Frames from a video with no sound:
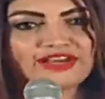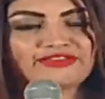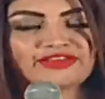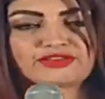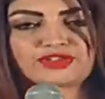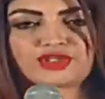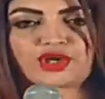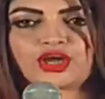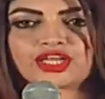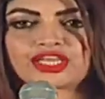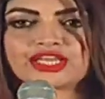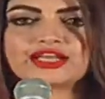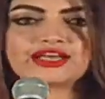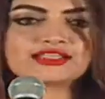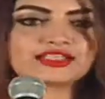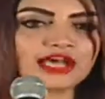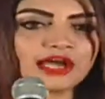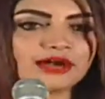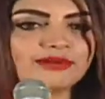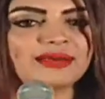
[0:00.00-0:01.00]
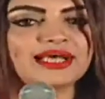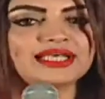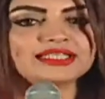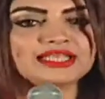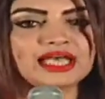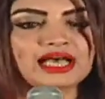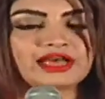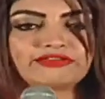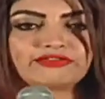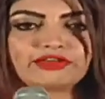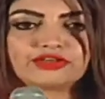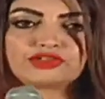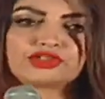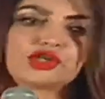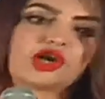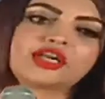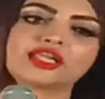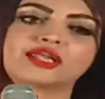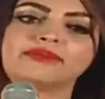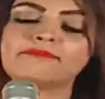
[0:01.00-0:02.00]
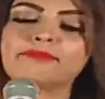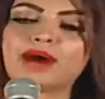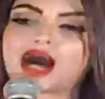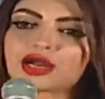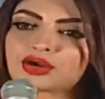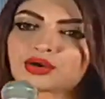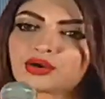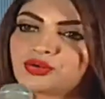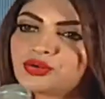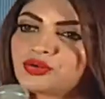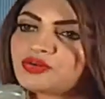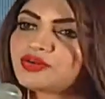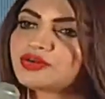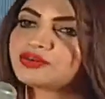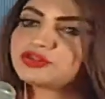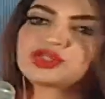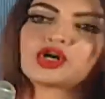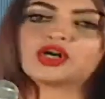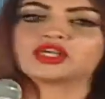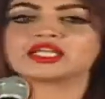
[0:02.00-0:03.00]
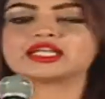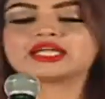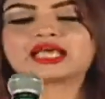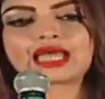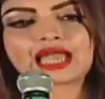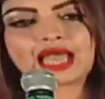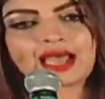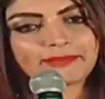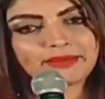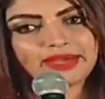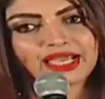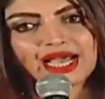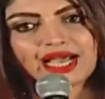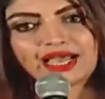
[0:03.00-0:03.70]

we've shot in Azerbaijan, we've shot in Baku, we've shot in Krabi